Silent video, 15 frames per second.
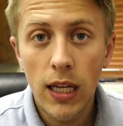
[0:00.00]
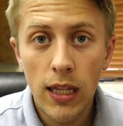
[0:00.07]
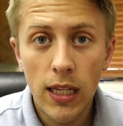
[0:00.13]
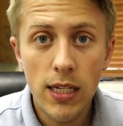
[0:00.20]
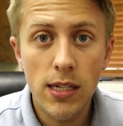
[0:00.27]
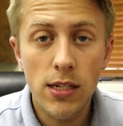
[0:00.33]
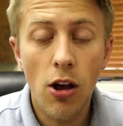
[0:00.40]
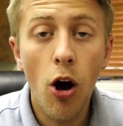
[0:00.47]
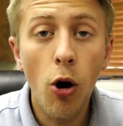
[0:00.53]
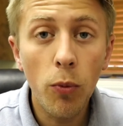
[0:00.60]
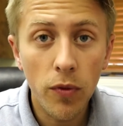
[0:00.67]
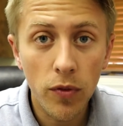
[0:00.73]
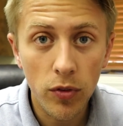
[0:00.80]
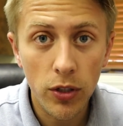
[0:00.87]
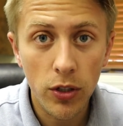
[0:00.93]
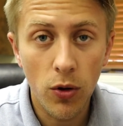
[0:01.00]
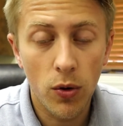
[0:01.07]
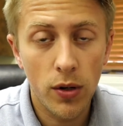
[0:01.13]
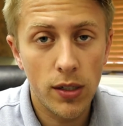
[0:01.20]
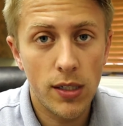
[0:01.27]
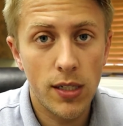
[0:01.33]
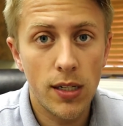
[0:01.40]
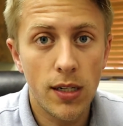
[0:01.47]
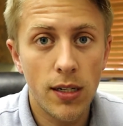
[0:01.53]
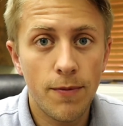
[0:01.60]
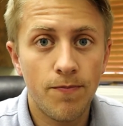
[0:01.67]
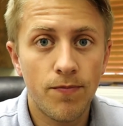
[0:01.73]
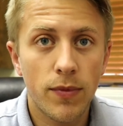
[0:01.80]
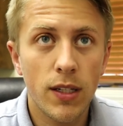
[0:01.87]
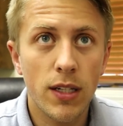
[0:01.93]
This is hopefully going to
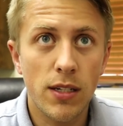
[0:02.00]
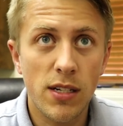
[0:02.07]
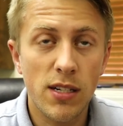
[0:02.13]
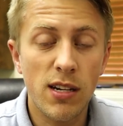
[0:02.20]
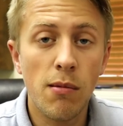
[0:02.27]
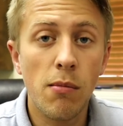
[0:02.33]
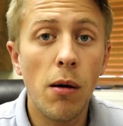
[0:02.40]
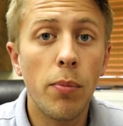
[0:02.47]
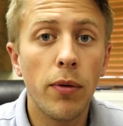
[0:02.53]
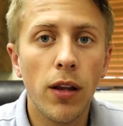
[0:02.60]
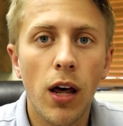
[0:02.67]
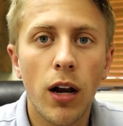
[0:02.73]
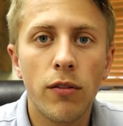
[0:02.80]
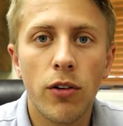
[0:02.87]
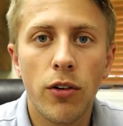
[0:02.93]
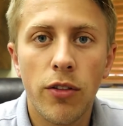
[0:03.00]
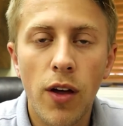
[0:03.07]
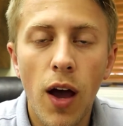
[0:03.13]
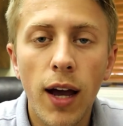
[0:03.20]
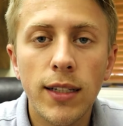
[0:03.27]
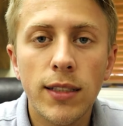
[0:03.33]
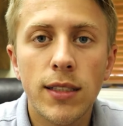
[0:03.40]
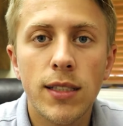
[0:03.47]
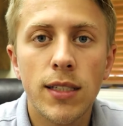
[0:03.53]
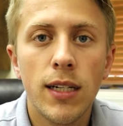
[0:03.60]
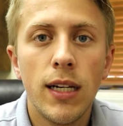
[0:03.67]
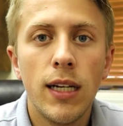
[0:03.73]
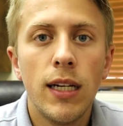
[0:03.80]
sum up a lot of our thoughts